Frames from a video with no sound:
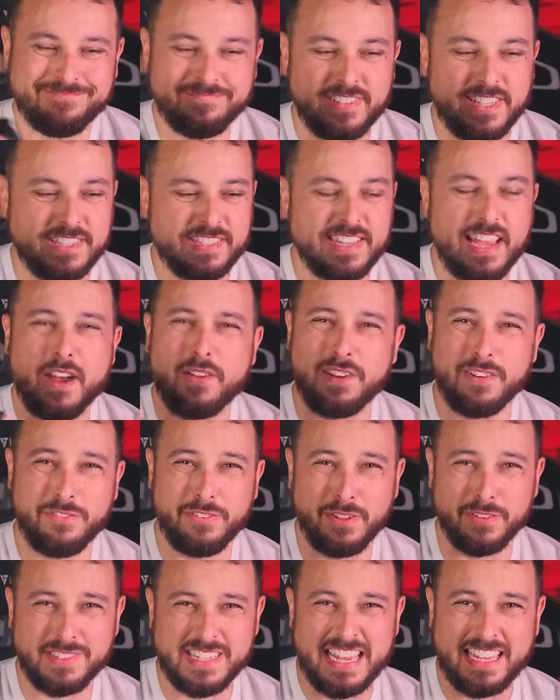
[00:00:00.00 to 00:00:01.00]
the sound and
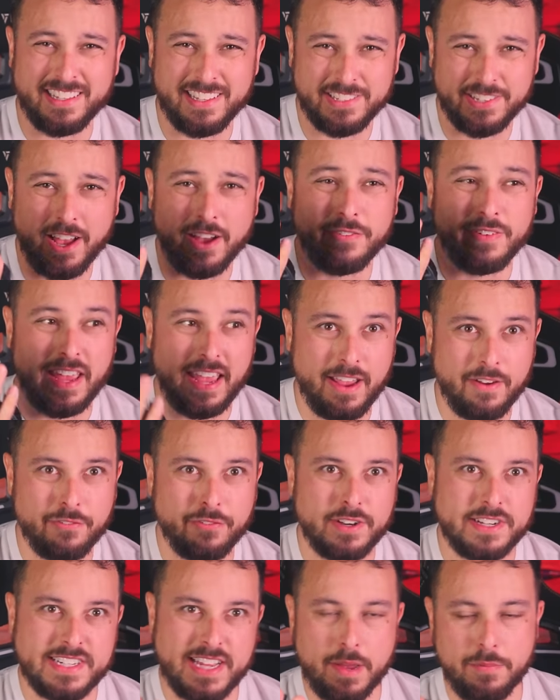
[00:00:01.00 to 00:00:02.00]
feel taking this off
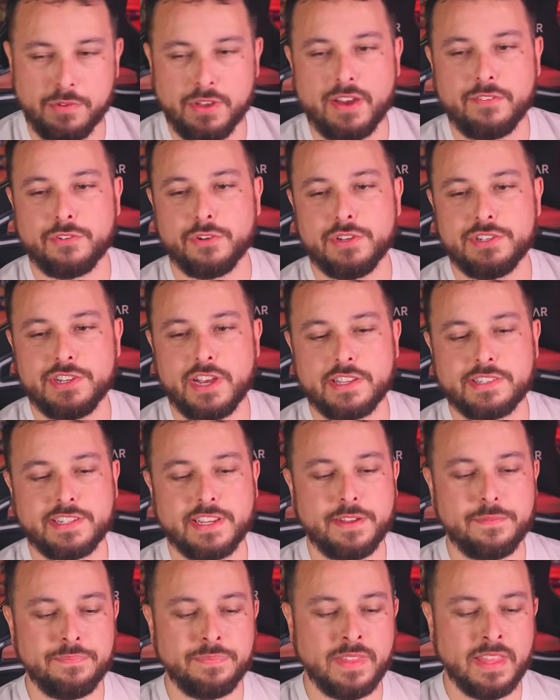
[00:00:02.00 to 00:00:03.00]
every time you have to adjust
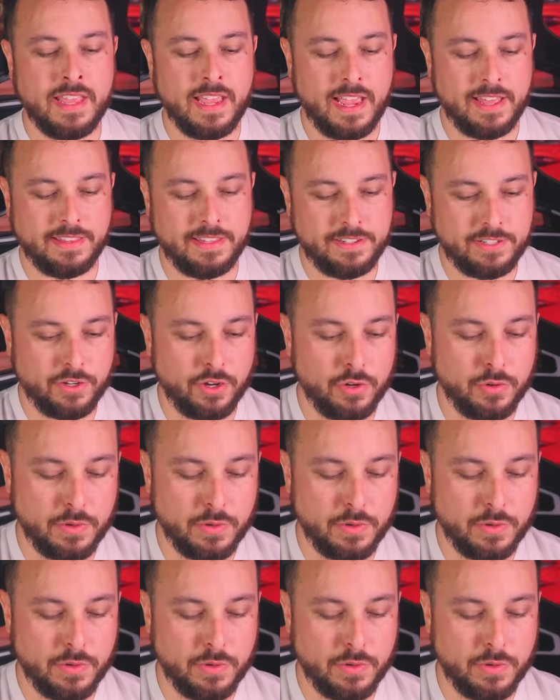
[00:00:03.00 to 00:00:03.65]
it. And then to go